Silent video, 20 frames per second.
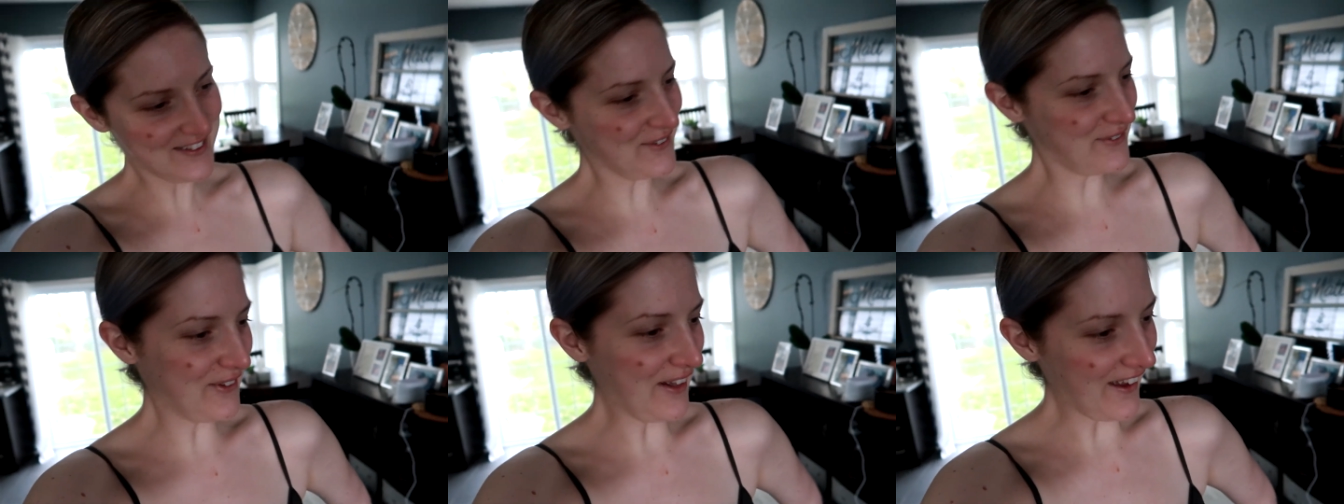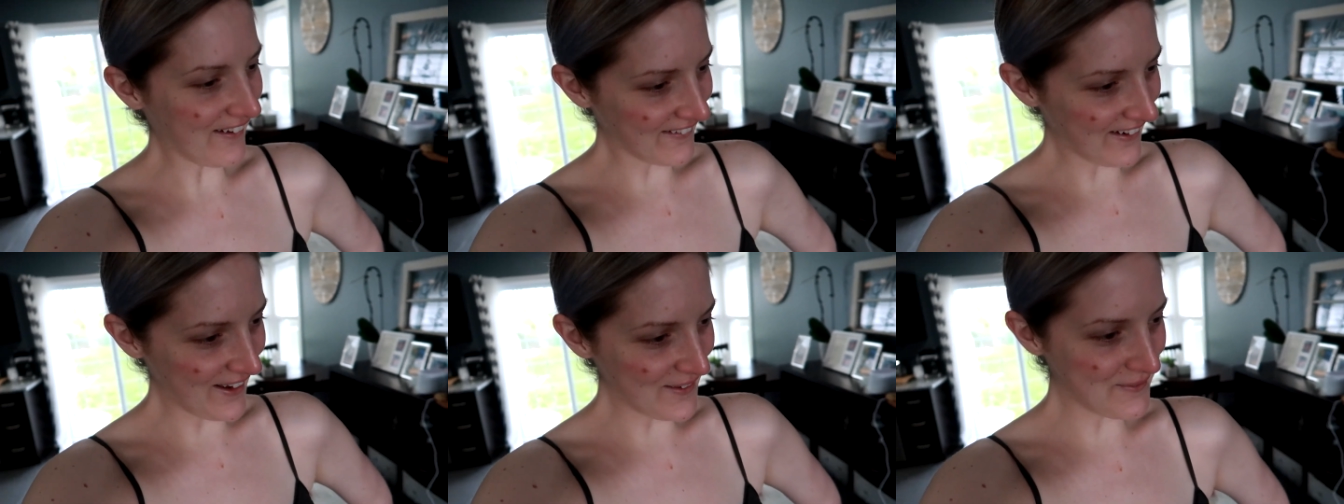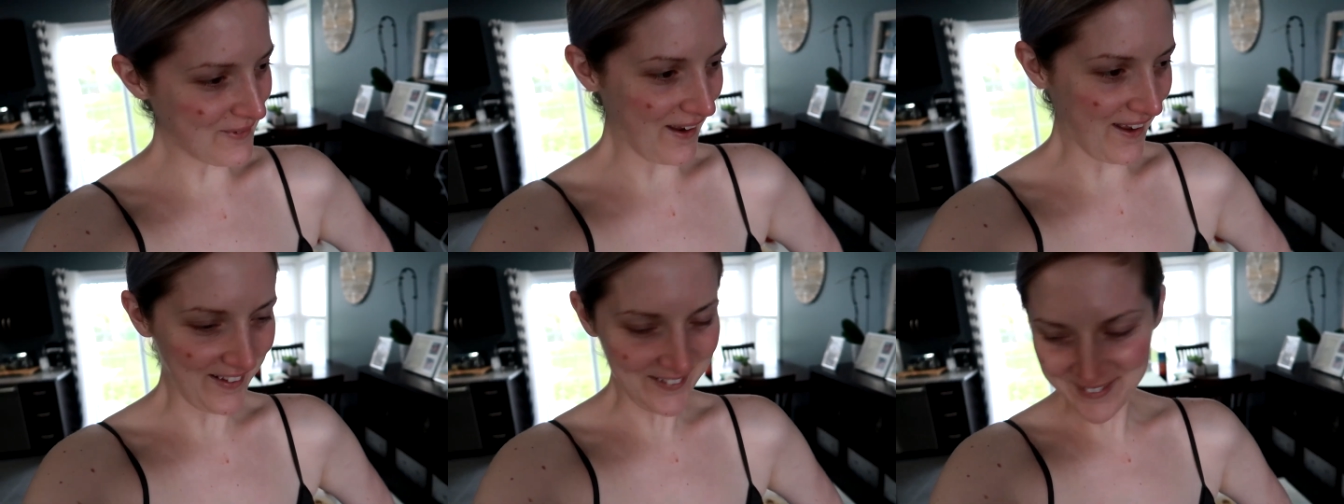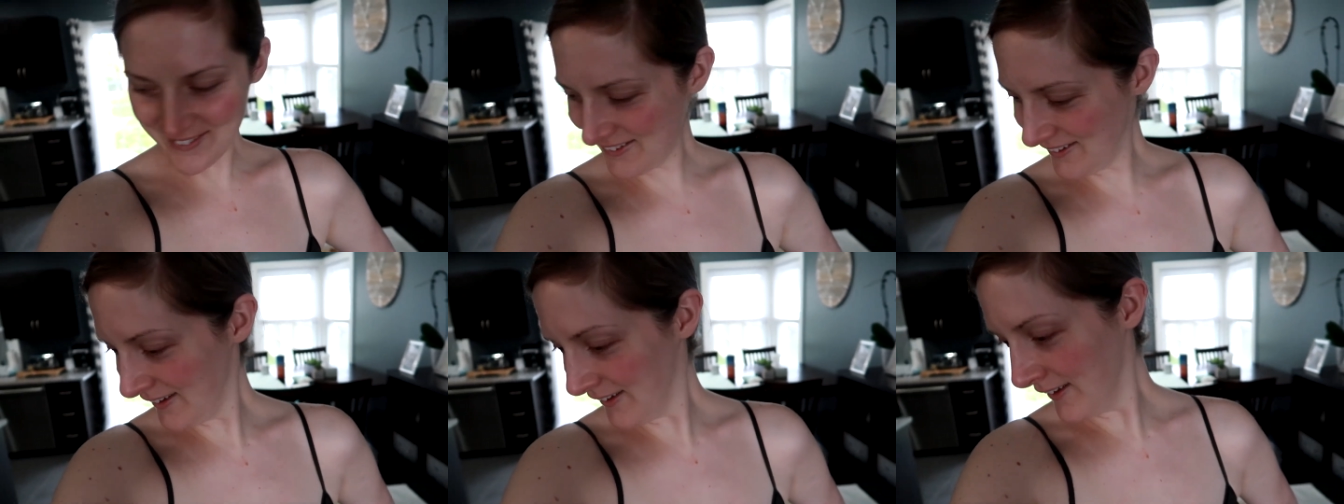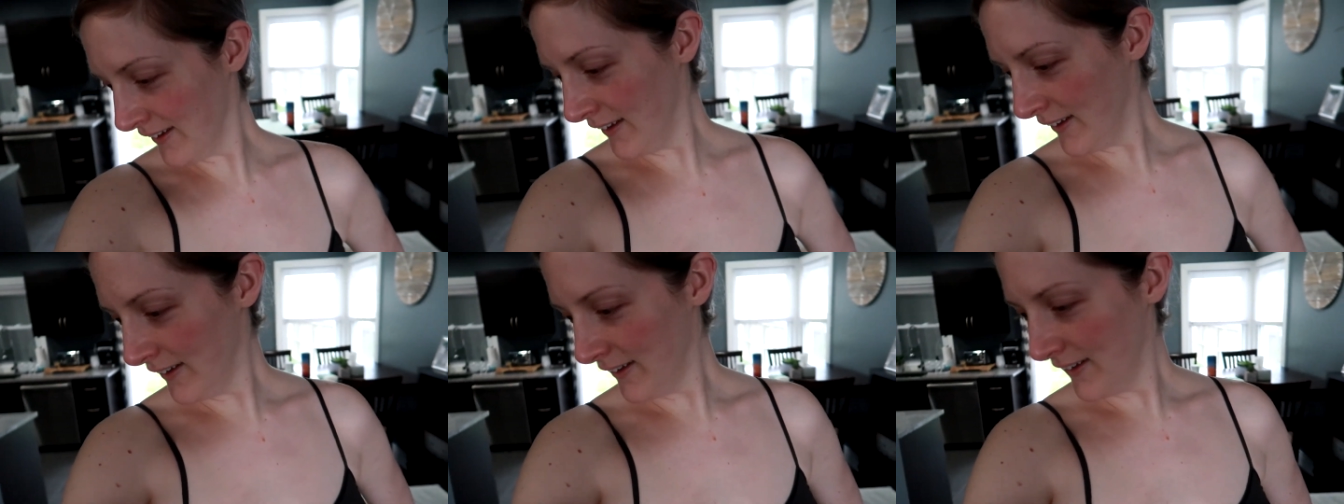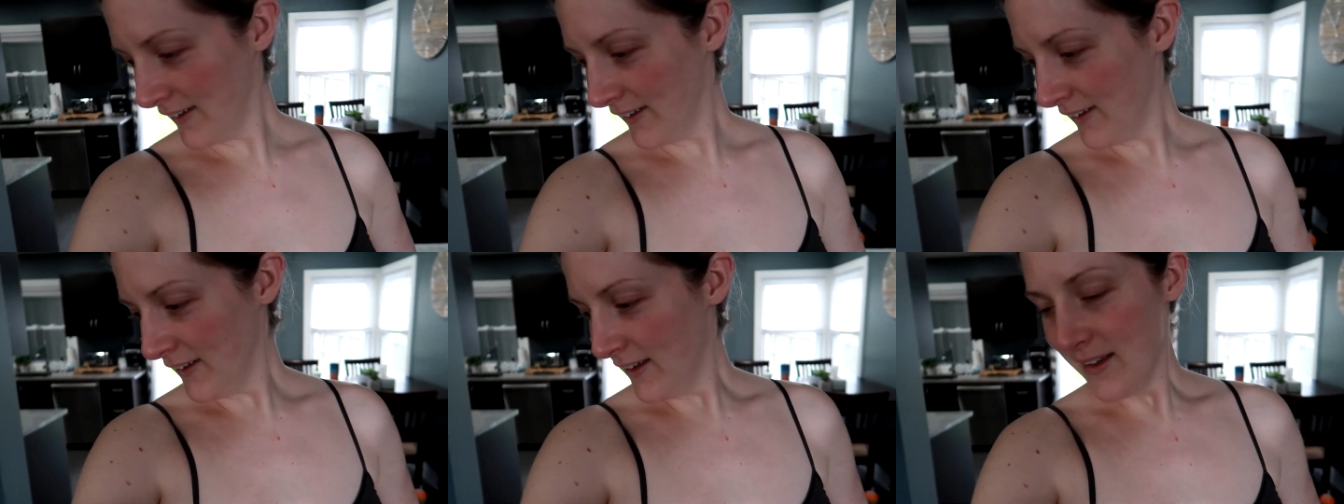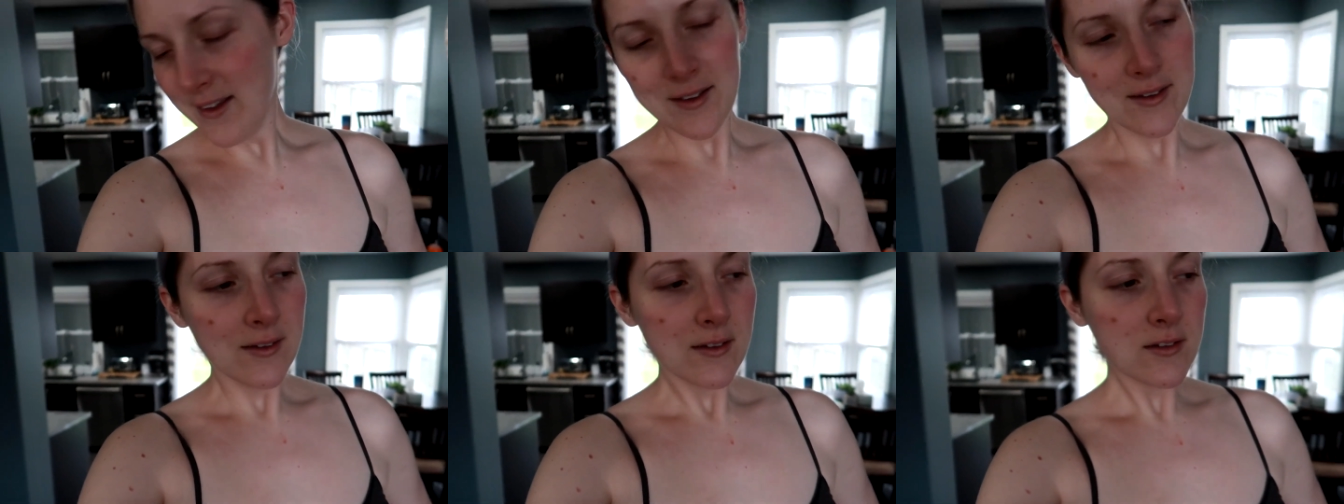the flower headbands.
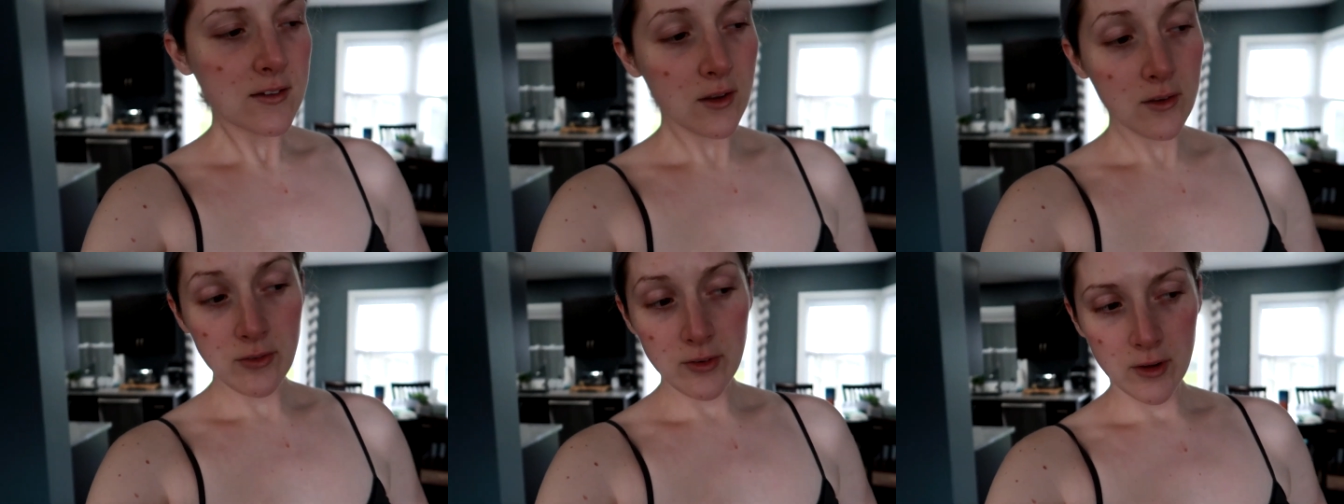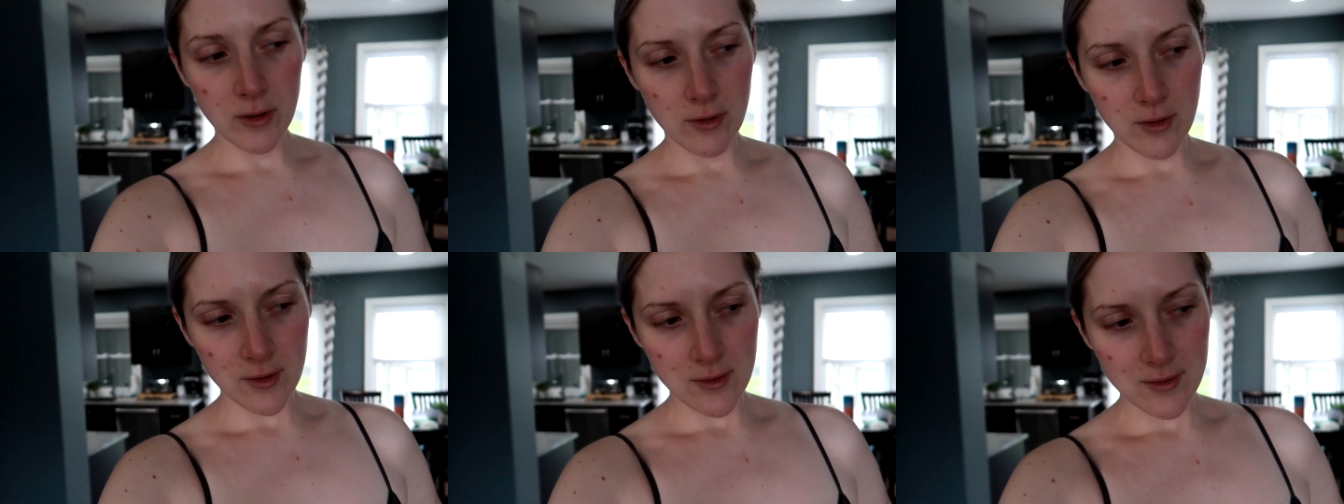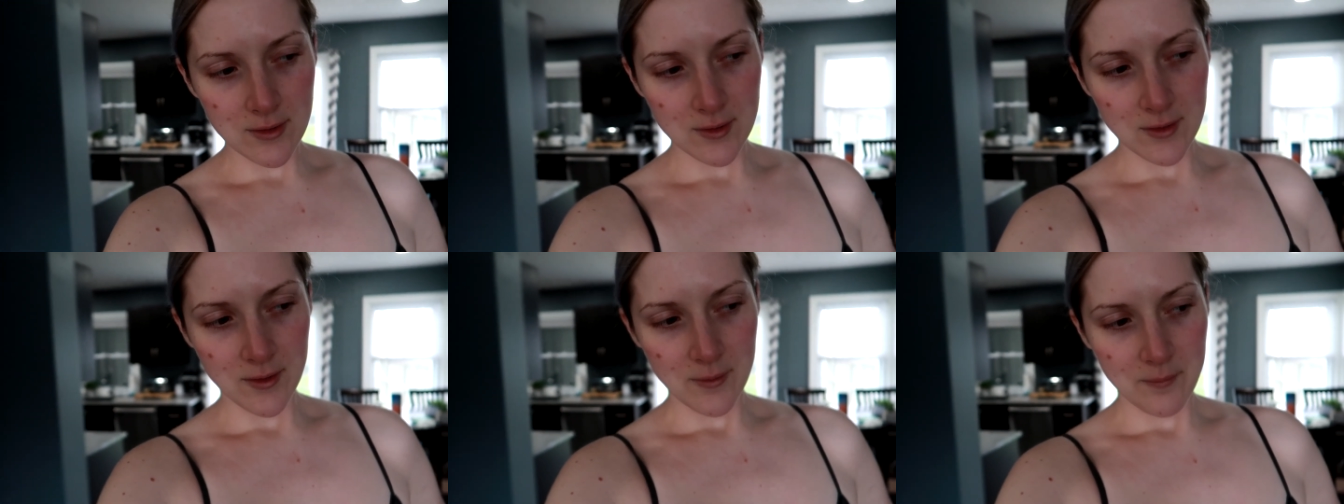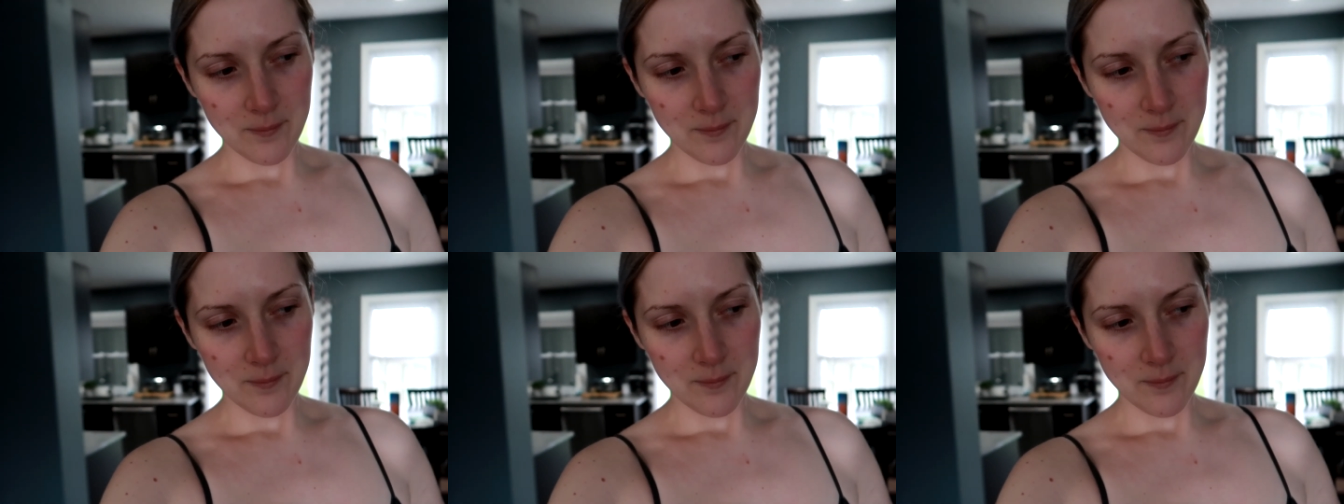Sophie agrees.